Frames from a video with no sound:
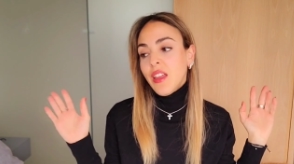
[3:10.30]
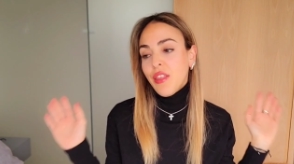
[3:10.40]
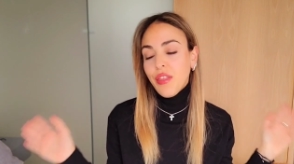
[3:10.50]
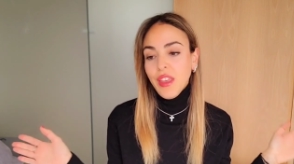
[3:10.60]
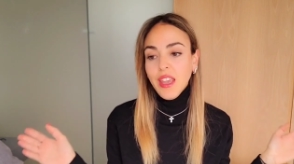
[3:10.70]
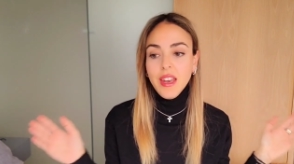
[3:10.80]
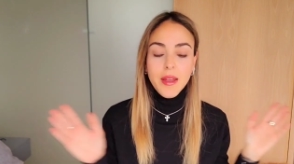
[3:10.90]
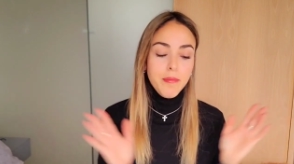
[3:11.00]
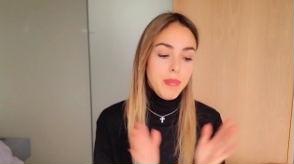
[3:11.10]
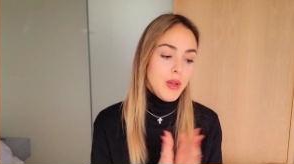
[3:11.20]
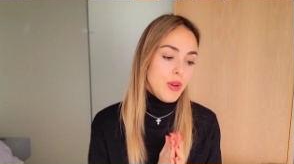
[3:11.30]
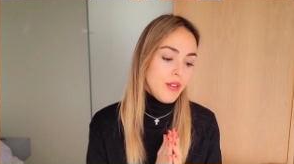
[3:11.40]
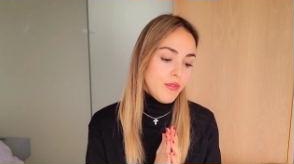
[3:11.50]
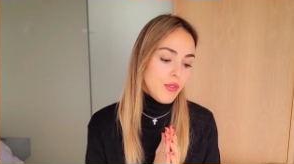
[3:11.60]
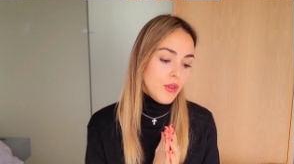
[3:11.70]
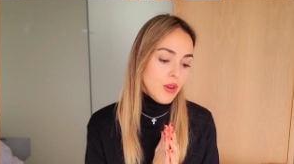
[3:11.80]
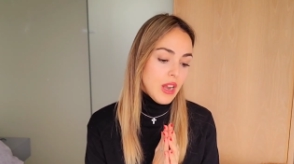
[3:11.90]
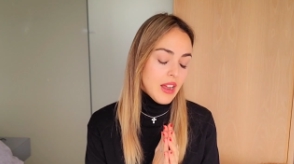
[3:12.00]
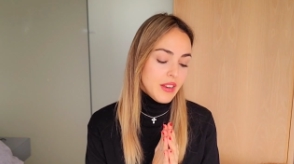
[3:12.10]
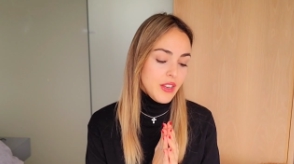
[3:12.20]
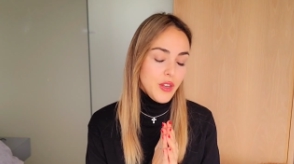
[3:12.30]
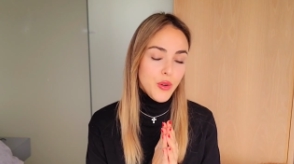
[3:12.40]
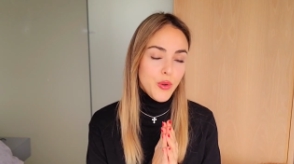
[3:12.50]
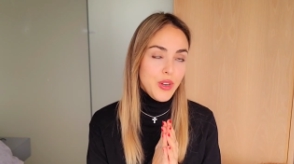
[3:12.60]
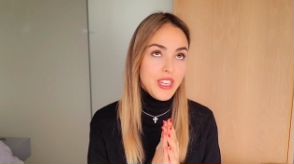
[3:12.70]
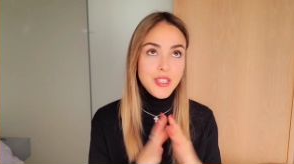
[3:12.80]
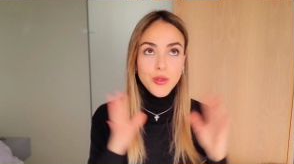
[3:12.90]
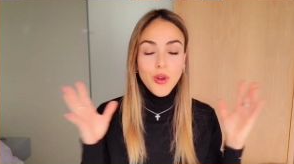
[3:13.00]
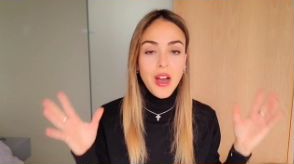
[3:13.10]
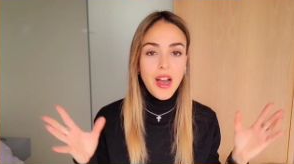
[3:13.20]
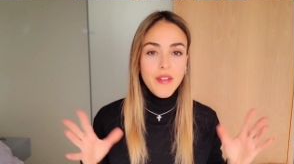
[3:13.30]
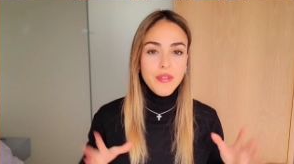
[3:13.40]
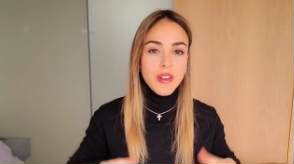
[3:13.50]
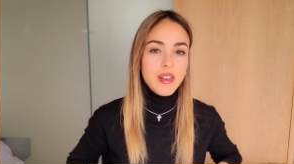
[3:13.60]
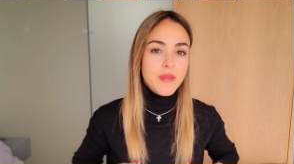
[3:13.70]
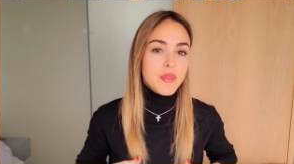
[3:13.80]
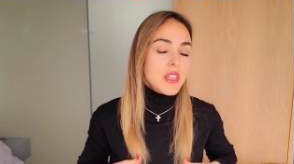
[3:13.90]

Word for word: thin and beautiful and you need to have a